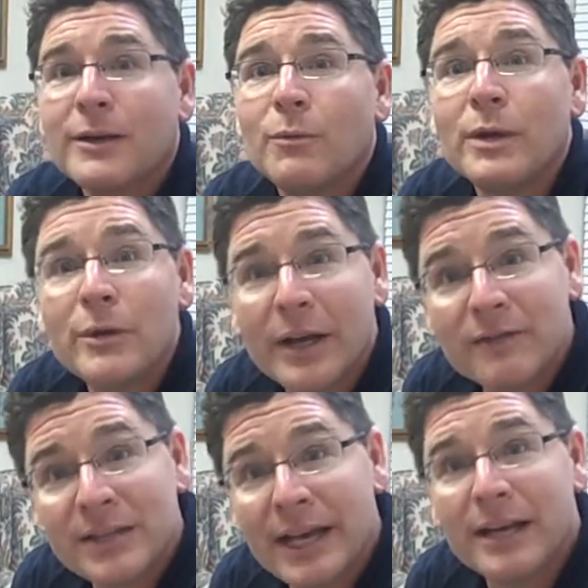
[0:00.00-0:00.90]
When you
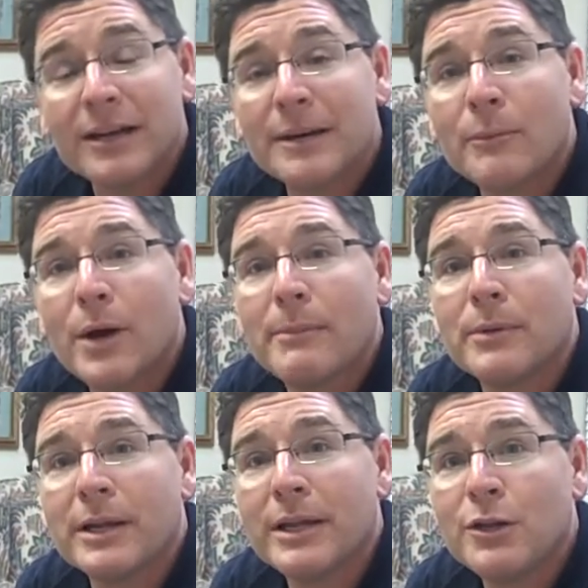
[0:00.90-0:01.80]
have debt on a
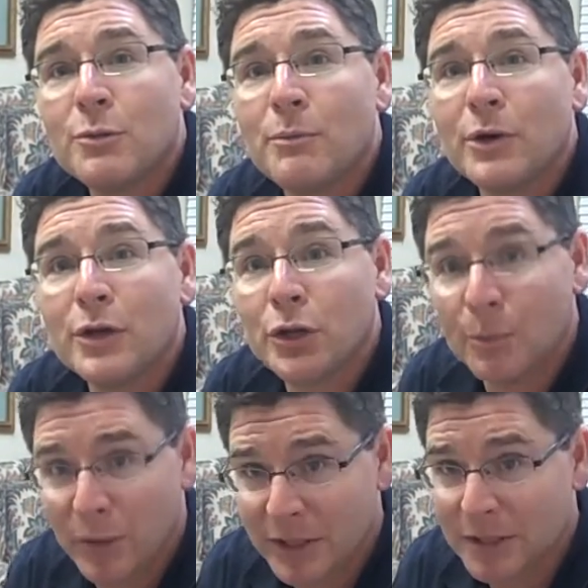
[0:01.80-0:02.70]
property, you put your
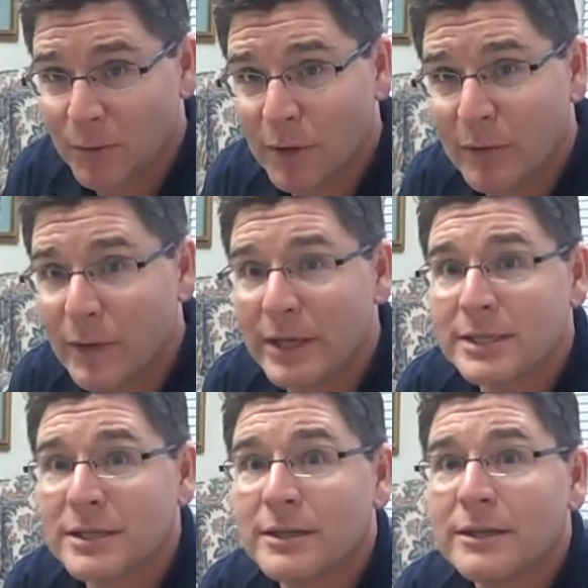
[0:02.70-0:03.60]
principal at
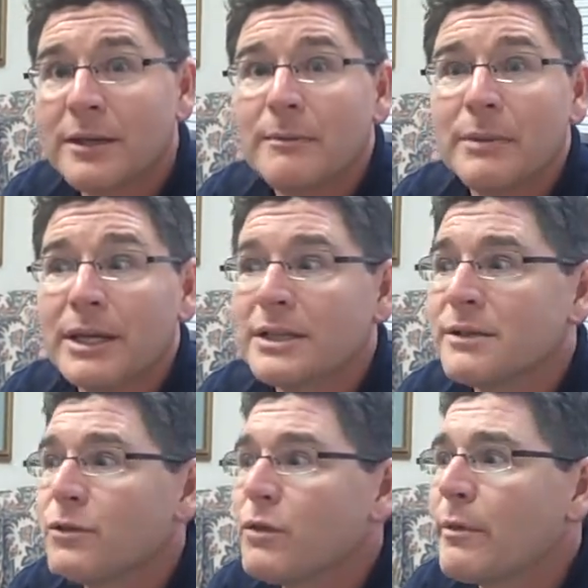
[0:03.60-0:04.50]
risk, because
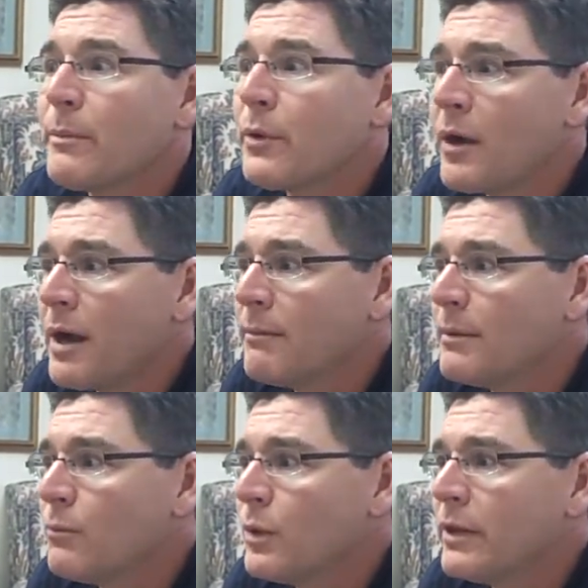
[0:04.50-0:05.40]
if you have a
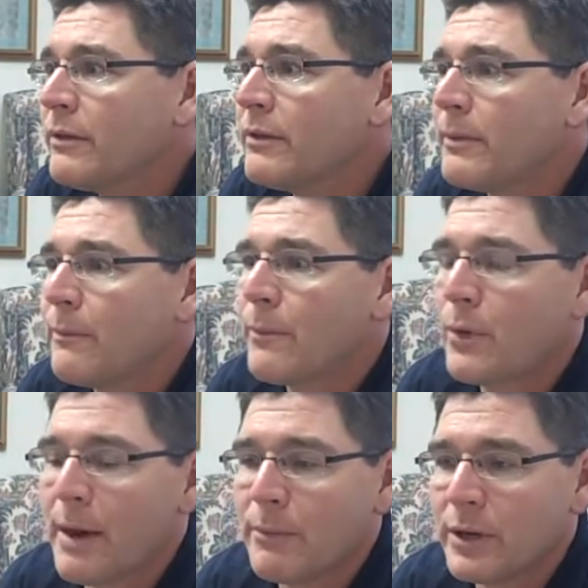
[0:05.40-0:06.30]
problem with the
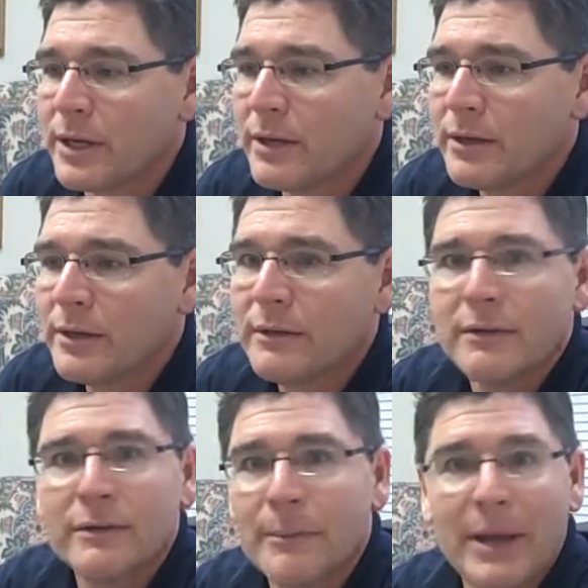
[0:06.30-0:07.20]
property,
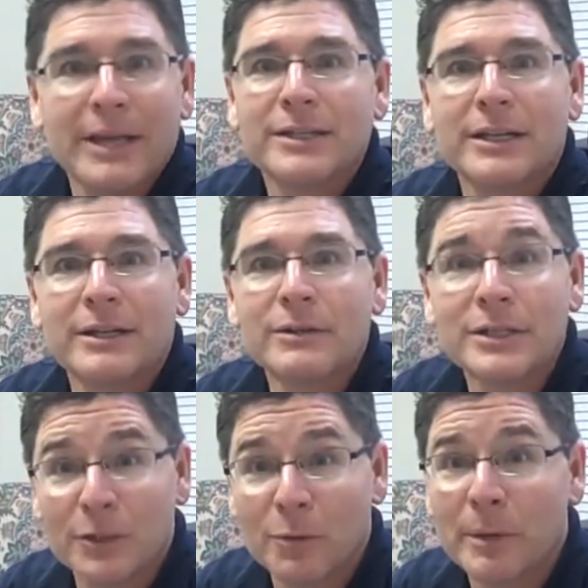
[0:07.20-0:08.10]
the bank's going to
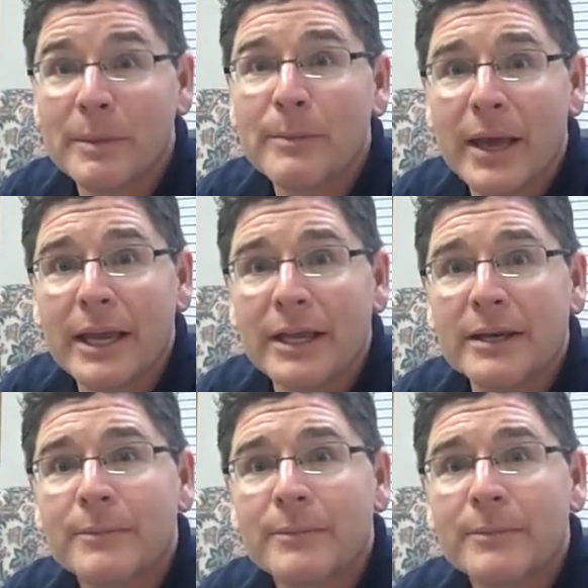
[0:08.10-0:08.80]
still want to be paid.